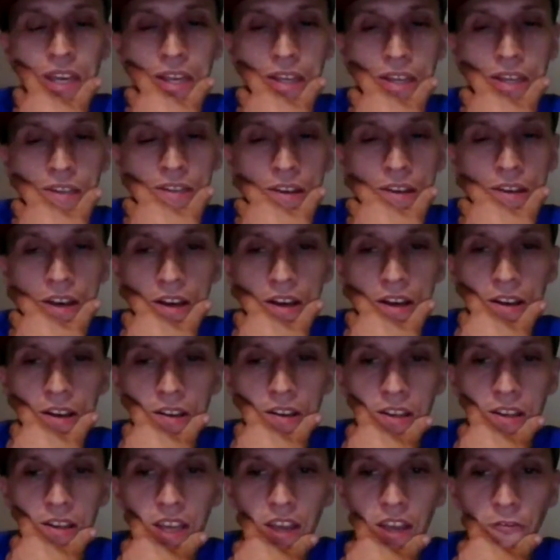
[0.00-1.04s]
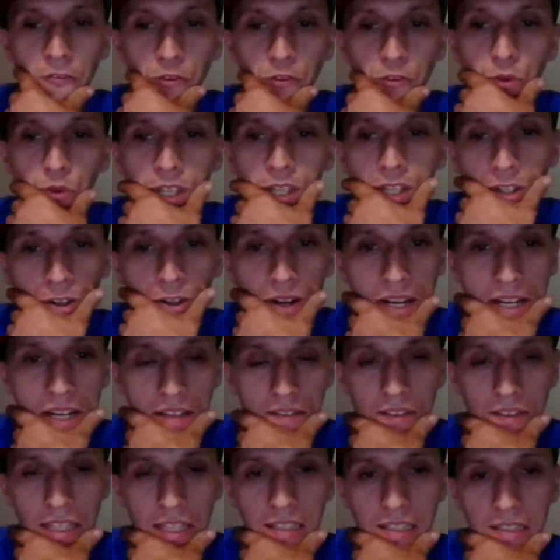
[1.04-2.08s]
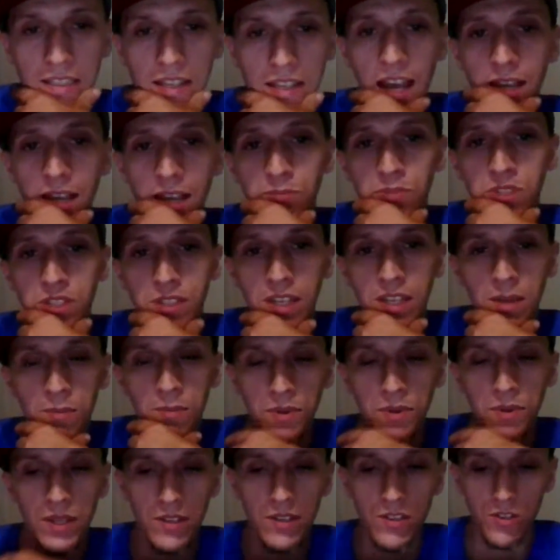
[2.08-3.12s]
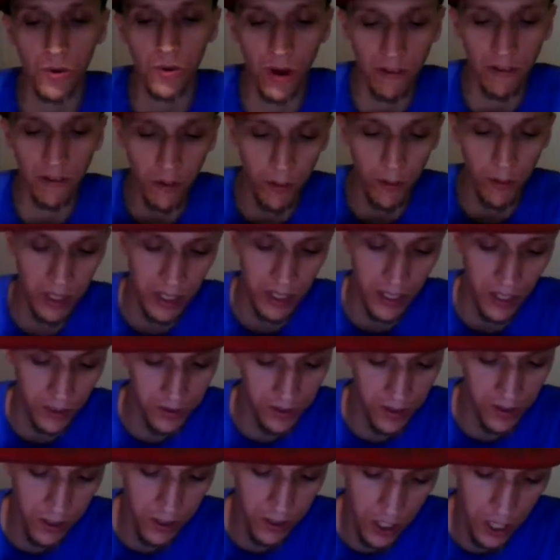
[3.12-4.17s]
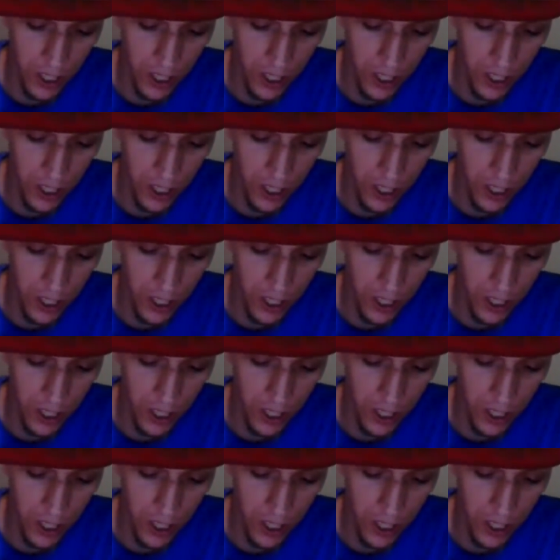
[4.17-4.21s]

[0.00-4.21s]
And if you hear anything, timestamp it so everybody else can